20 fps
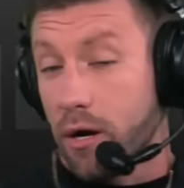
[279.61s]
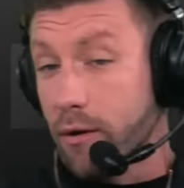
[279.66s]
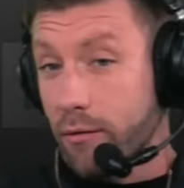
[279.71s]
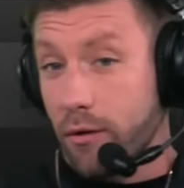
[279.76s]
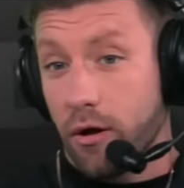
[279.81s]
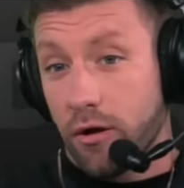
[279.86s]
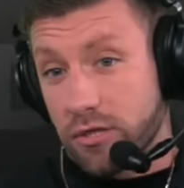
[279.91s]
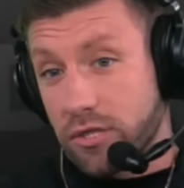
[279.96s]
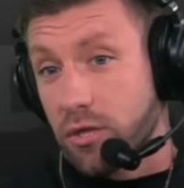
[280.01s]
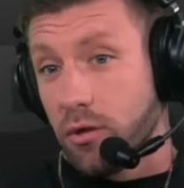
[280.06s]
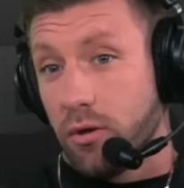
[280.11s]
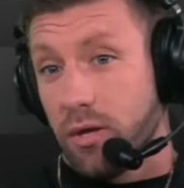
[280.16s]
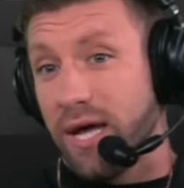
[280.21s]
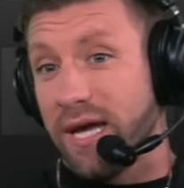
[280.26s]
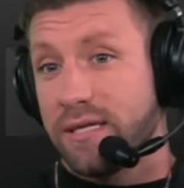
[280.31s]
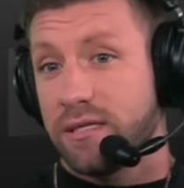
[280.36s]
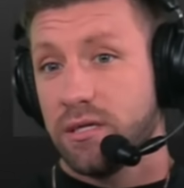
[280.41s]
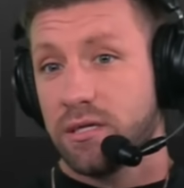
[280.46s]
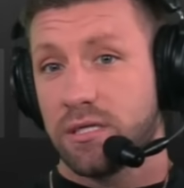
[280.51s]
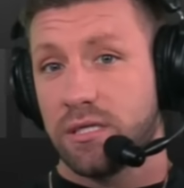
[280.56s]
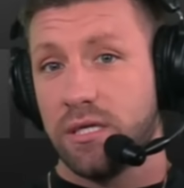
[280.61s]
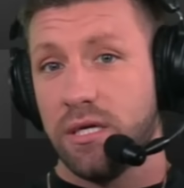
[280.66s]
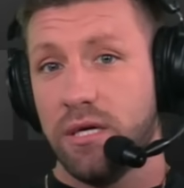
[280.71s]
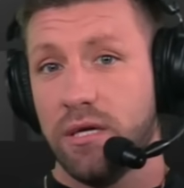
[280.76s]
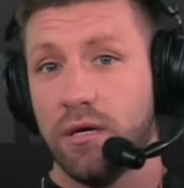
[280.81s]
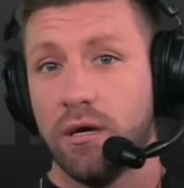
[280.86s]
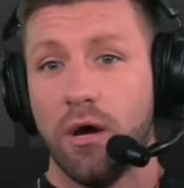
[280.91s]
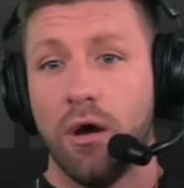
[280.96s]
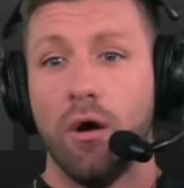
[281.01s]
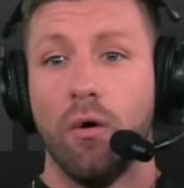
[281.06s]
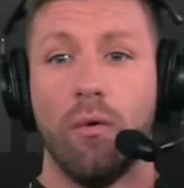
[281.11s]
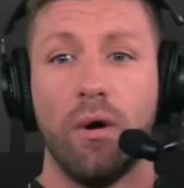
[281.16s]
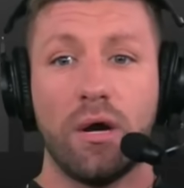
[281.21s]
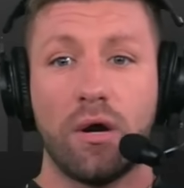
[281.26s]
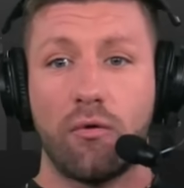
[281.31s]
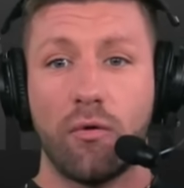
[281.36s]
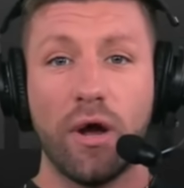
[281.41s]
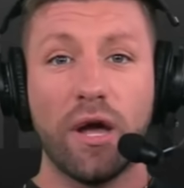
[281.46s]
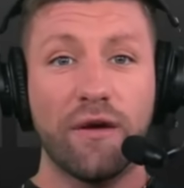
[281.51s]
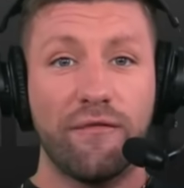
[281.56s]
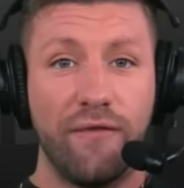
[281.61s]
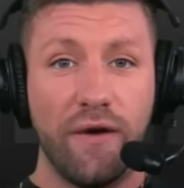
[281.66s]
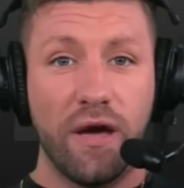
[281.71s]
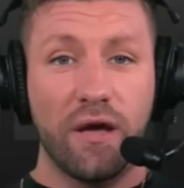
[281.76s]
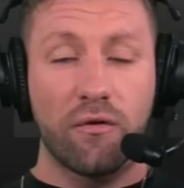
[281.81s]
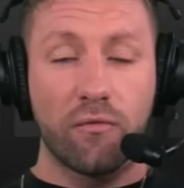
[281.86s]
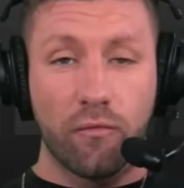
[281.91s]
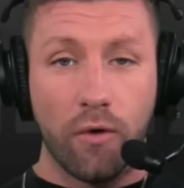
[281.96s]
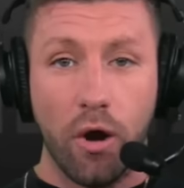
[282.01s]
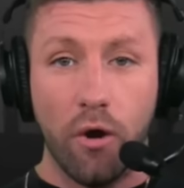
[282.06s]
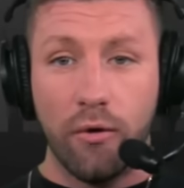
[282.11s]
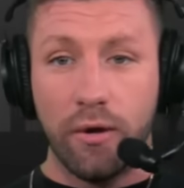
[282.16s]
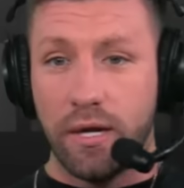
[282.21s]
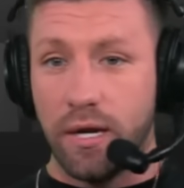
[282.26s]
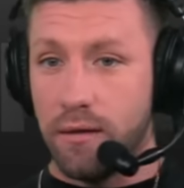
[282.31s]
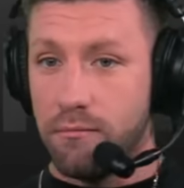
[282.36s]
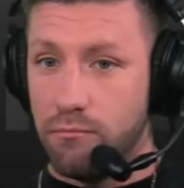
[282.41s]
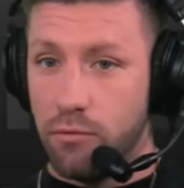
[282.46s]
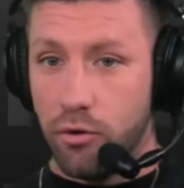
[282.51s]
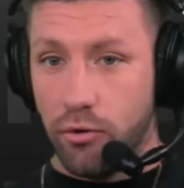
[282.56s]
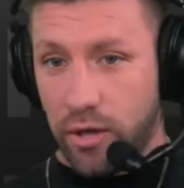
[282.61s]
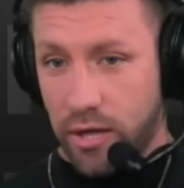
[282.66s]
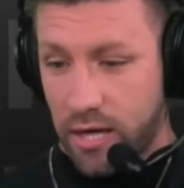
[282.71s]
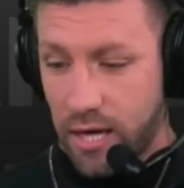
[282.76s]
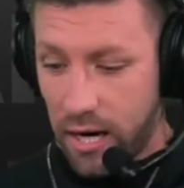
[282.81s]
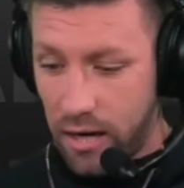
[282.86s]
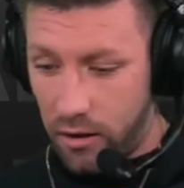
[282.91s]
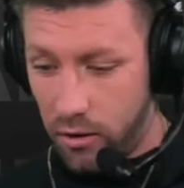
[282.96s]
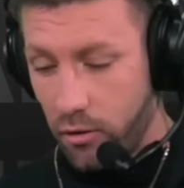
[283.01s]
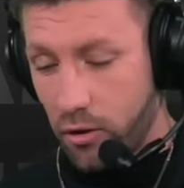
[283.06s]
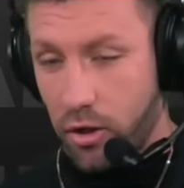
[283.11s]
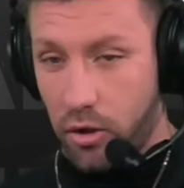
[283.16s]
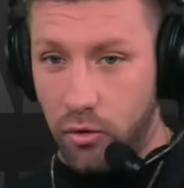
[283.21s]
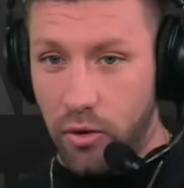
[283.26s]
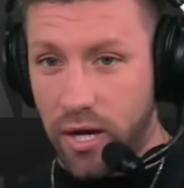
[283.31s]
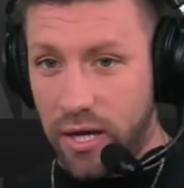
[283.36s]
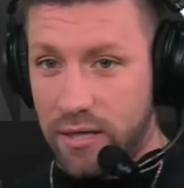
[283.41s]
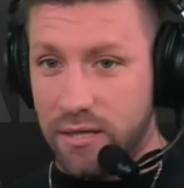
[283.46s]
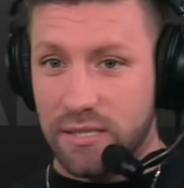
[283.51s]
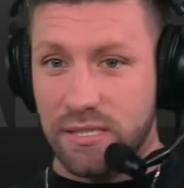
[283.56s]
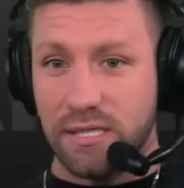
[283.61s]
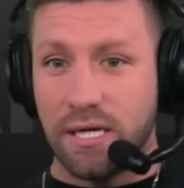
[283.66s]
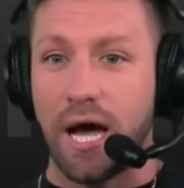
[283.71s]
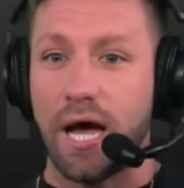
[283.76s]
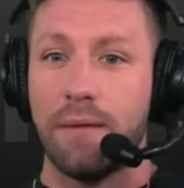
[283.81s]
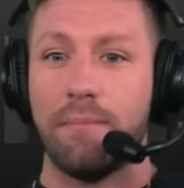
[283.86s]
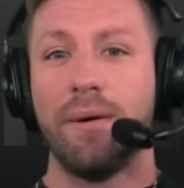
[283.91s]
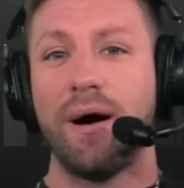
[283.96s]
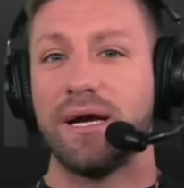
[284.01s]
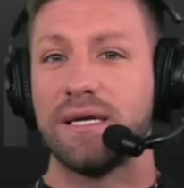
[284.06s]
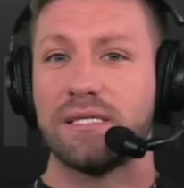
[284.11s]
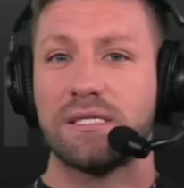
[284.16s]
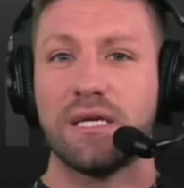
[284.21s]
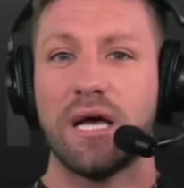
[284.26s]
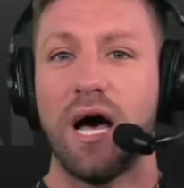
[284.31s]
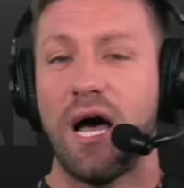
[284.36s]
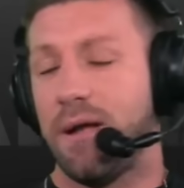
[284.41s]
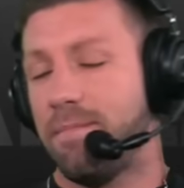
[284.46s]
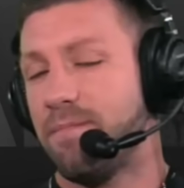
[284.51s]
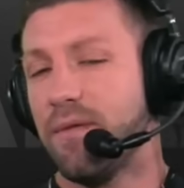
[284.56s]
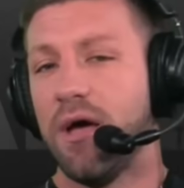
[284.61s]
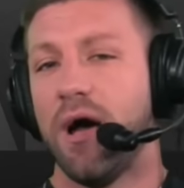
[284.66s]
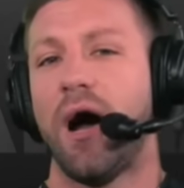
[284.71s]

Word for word: I would also like to see what Greg Van Roten and Moody kind of look like side by side.